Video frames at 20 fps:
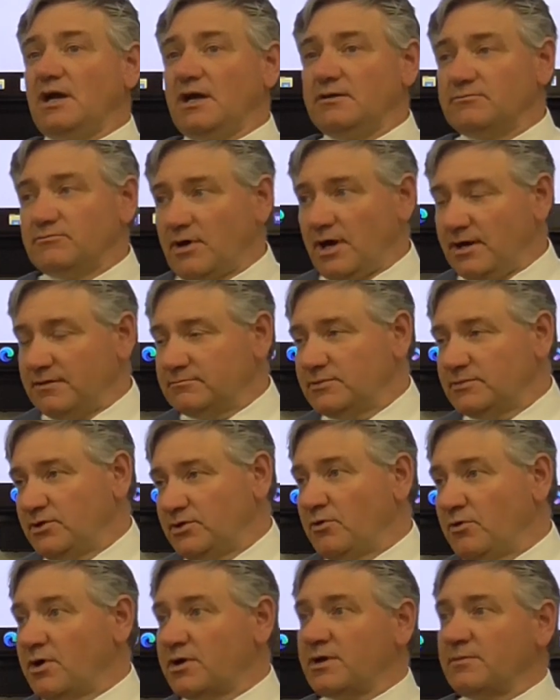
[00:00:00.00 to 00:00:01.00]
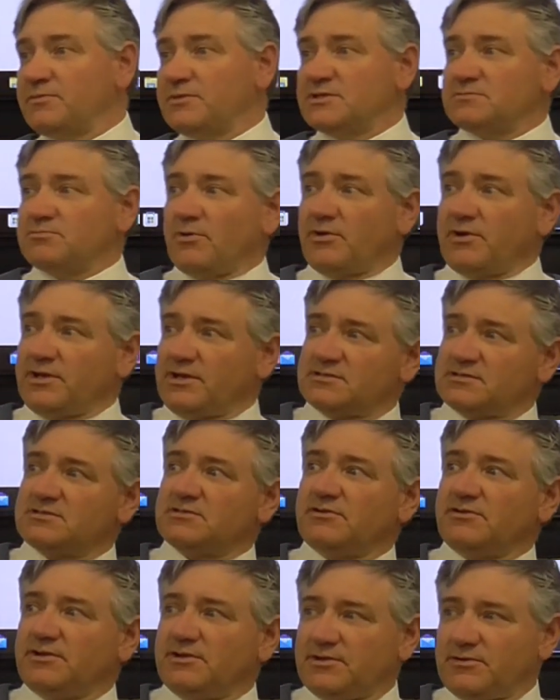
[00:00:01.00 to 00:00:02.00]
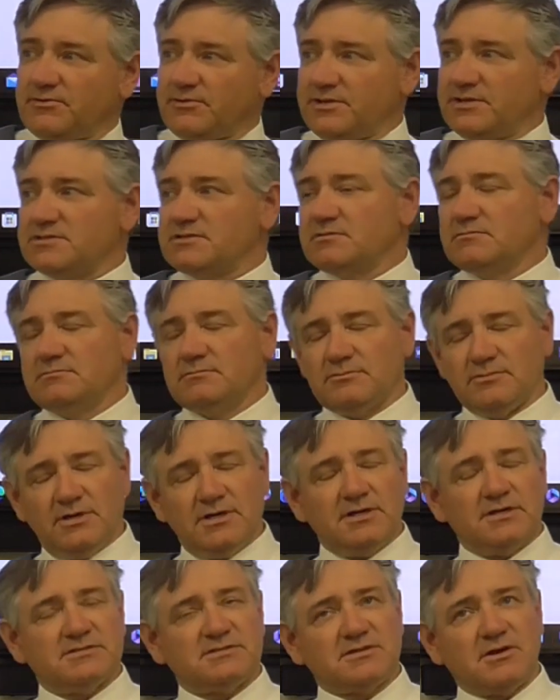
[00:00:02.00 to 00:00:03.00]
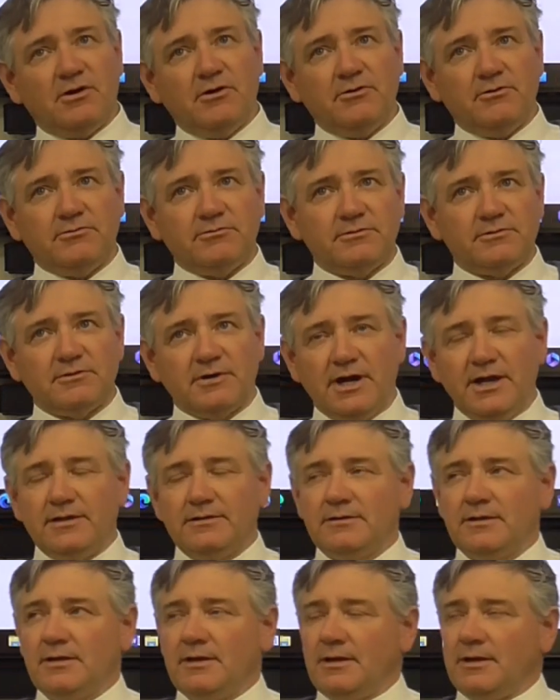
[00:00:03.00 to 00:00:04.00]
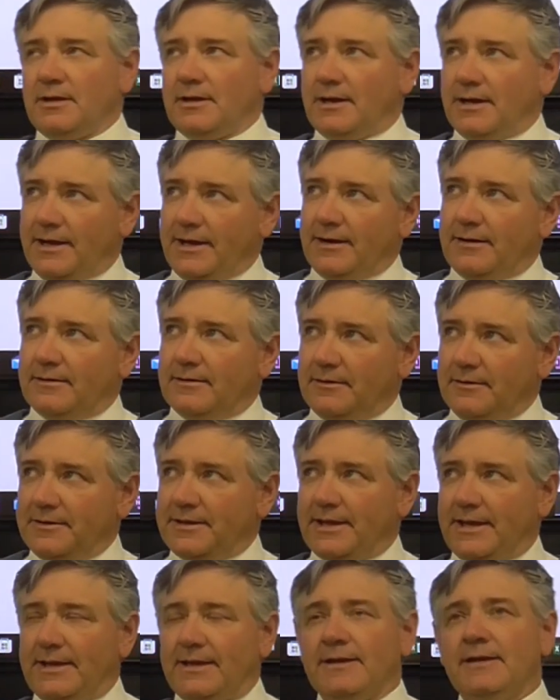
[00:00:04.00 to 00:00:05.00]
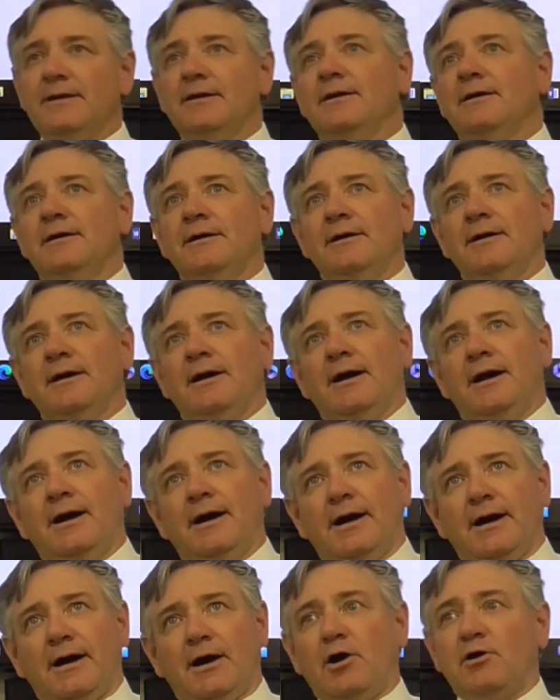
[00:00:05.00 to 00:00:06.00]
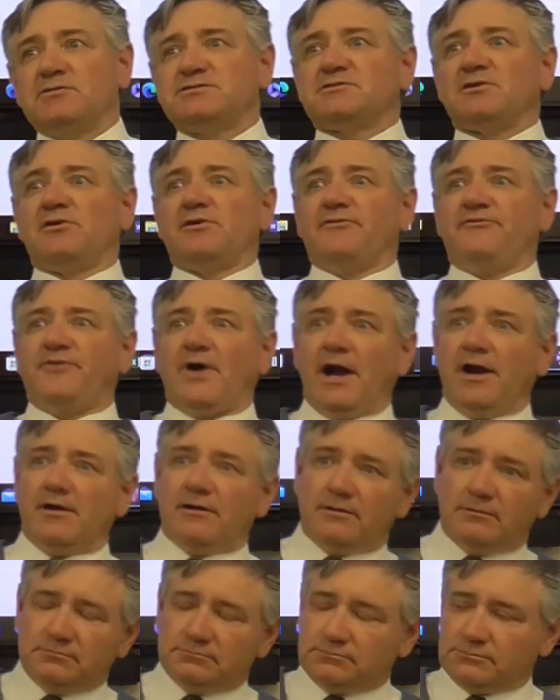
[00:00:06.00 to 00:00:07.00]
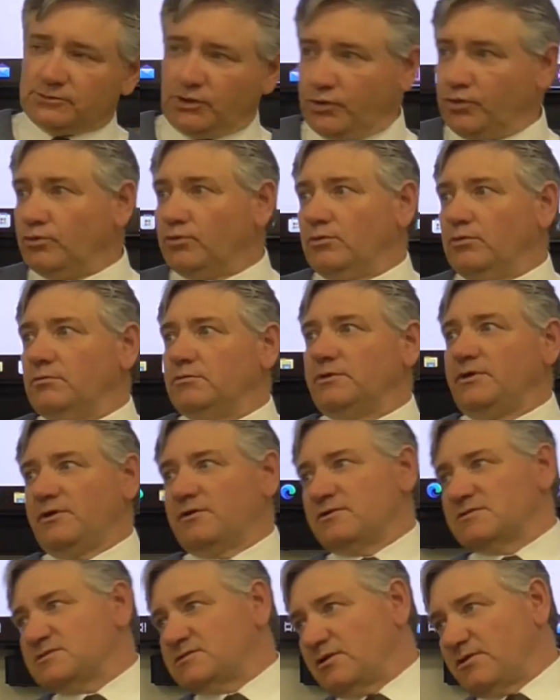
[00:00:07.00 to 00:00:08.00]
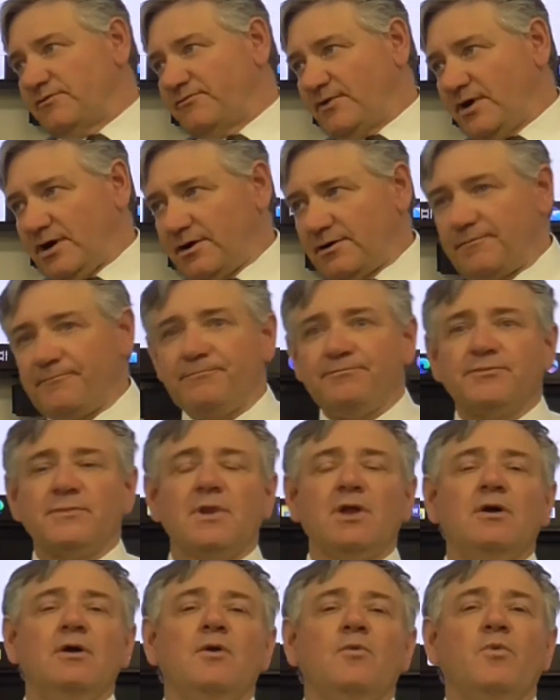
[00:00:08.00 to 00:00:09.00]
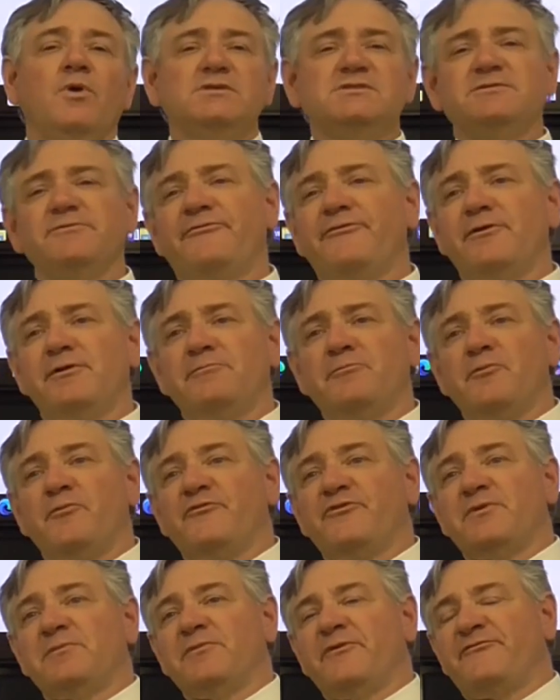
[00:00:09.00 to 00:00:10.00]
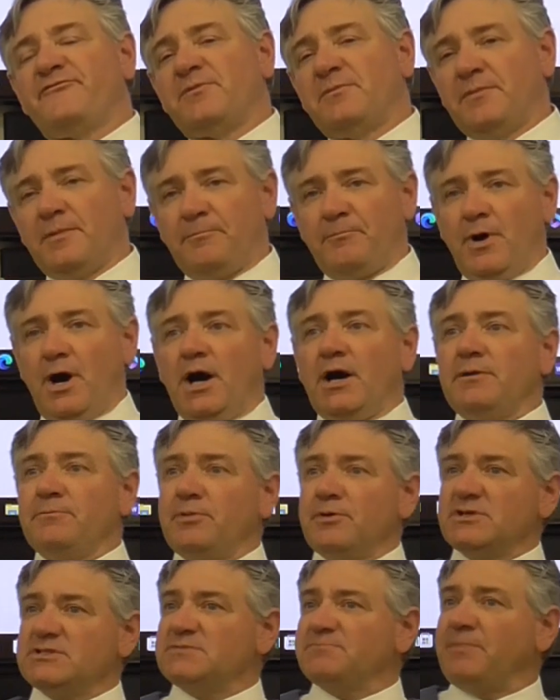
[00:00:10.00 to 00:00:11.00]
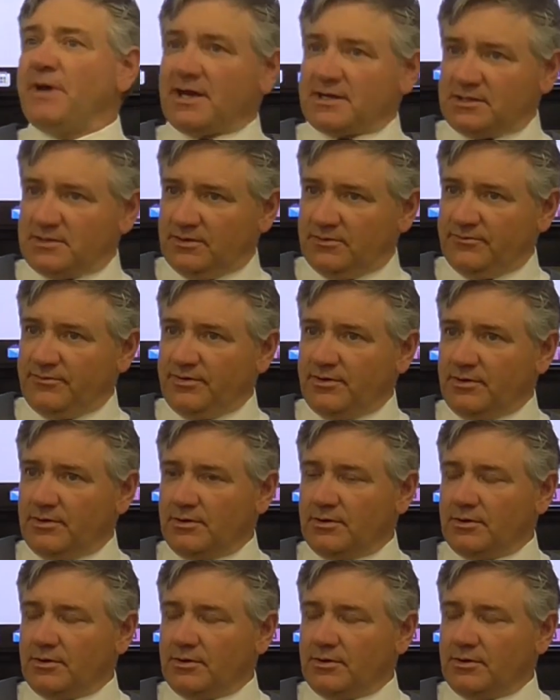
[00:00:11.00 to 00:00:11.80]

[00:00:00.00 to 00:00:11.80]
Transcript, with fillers: night, right? You woke up this morning, it's 30 degrees. Wow, it's cold, right? Okay. I'll start a fire. Cool. I'll start a fire. What's the for, from from a bond perspective?